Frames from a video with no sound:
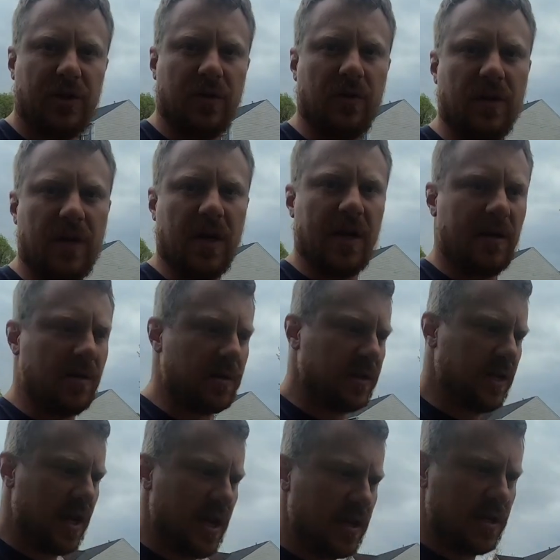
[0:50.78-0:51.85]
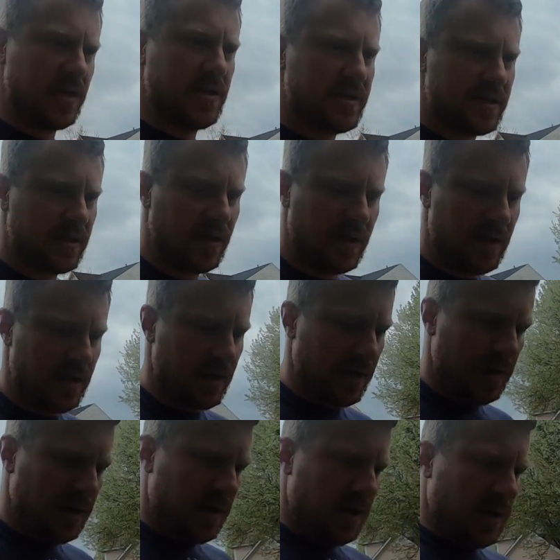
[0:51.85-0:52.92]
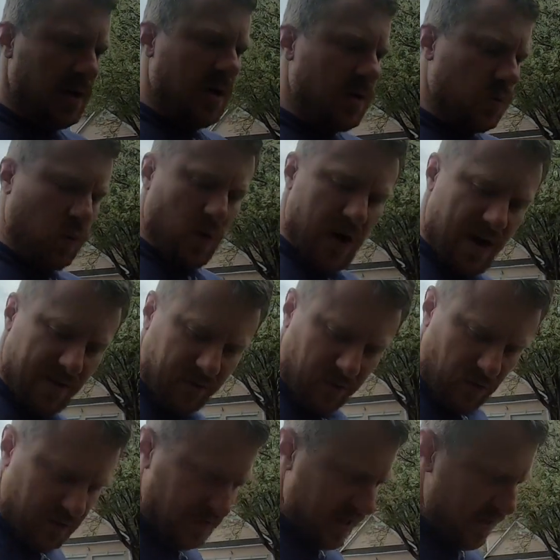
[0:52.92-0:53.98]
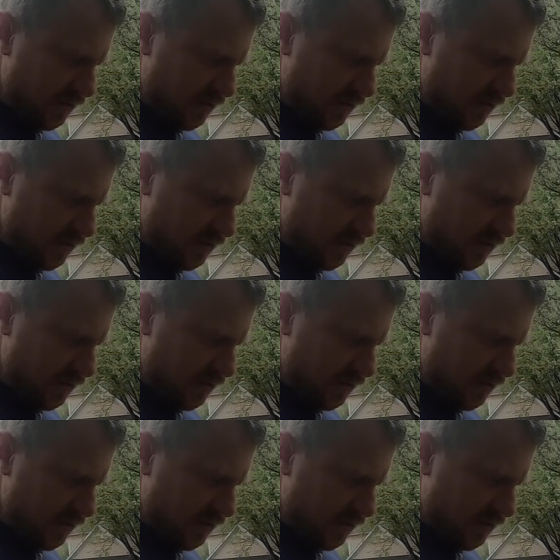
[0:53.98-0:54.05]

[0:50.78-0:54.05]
sure that I understand, is when I've looked